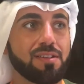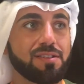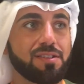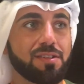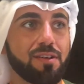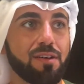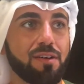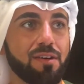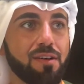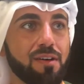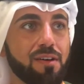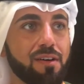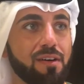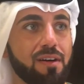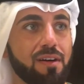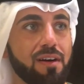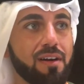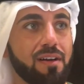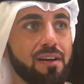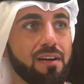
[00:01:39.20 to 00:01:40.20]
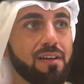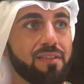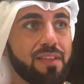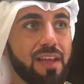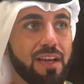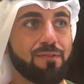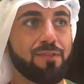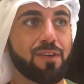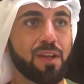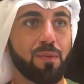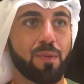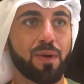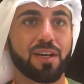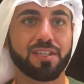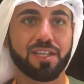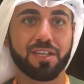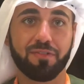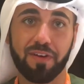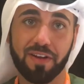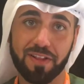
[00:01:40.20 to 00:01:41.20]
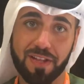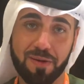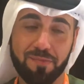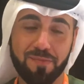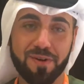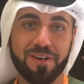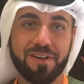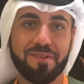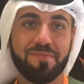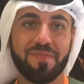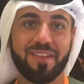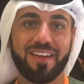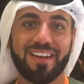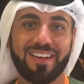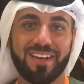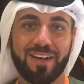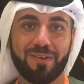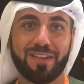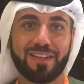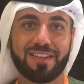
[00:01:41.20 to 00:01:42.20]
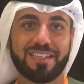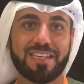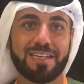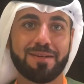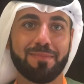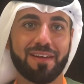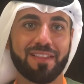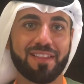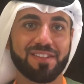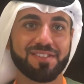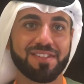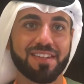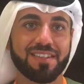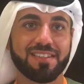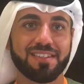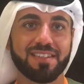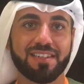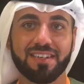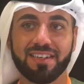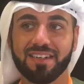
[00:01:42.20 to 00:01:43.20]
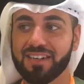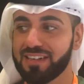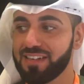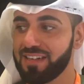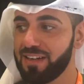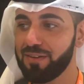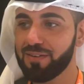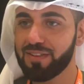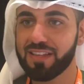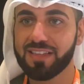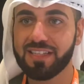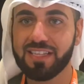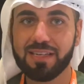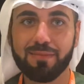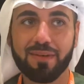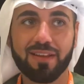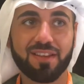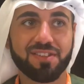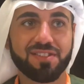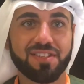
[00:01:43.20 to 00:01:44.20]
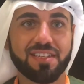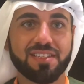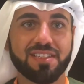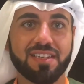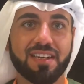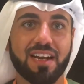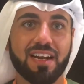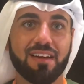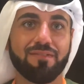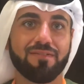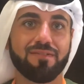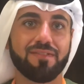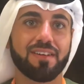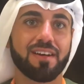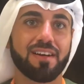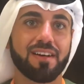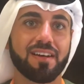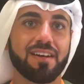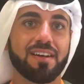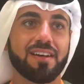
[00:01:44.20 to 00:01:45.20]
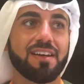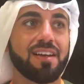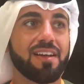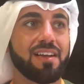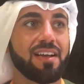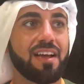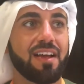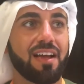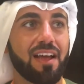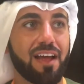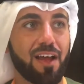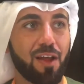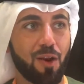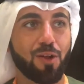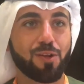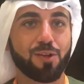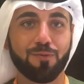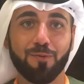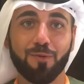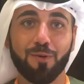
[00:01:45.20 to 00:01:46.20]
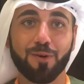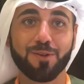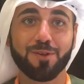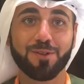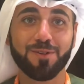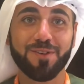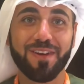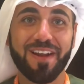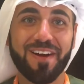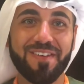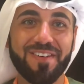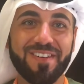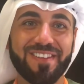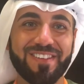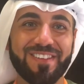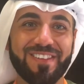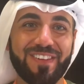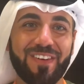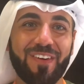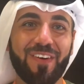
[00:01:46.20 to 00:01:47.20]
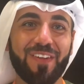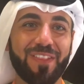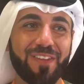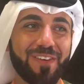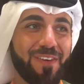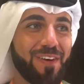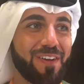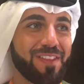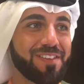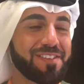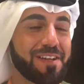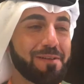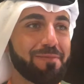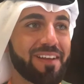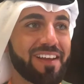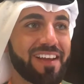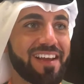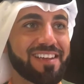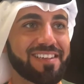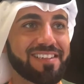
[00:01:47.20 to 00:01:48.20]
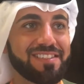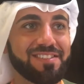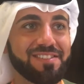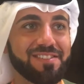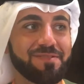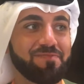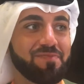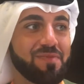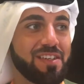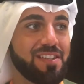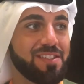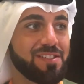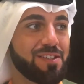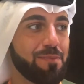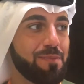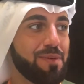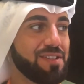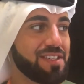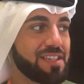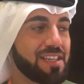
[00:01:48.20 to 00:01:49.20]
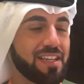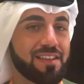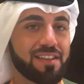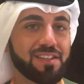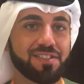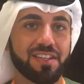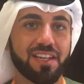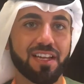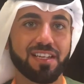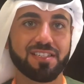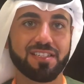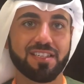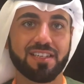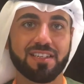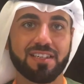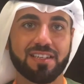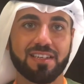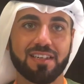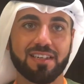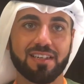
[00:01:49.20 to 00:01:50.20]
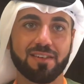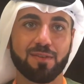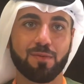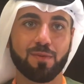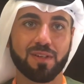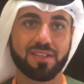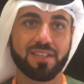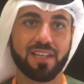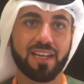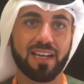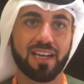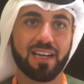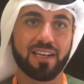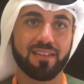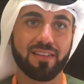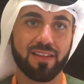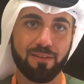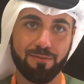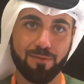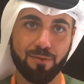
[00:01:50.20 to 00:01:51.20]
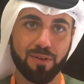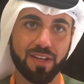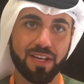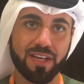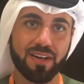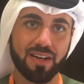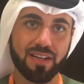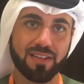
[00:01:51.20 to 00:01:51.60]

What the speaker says: So thankfully, we got a great number. Now the team at the center have a lot of work to do now to go through all these applications. So basically, the selection will take a full year.